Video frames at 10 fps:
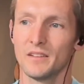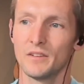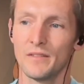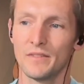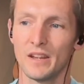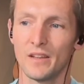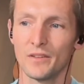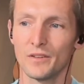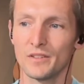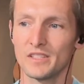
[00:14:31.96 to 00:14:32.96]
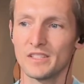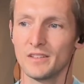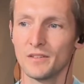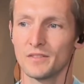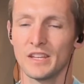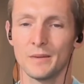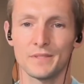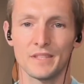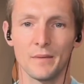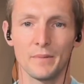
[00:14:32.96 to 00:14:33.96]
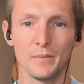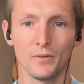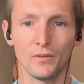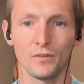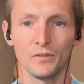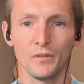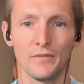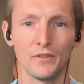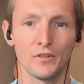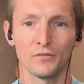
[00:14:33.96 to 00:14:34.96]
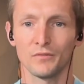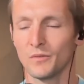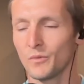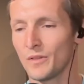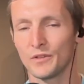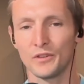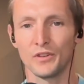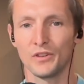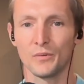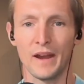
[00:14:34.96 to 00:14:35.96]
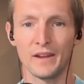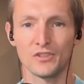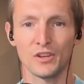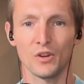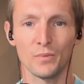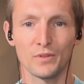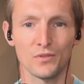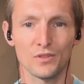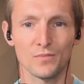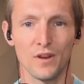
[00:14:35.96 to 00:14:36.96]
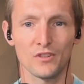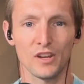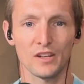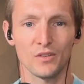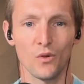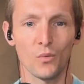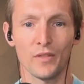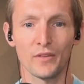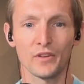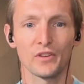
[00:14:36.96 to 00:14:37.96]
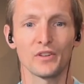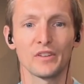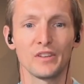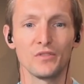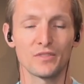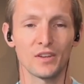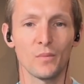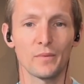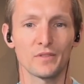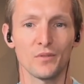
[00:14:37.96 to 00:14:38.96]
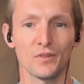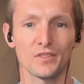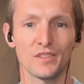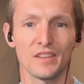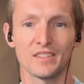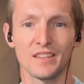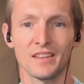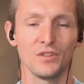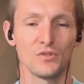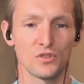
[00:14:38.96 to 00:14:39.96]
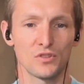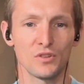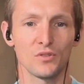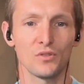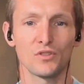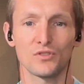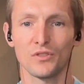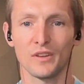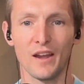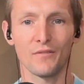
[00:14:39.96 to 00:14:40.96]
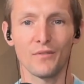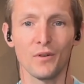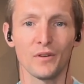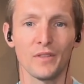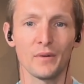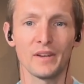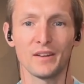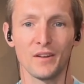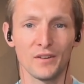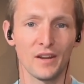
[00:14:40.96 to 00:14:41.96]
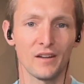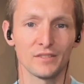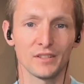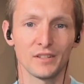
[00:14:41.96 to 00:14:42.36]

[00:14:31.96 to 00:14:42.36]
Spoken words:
Do you have any other, tips that people, whether you're managing an open source project or whether you're using open source, things that you should look out for that we didn't already cover?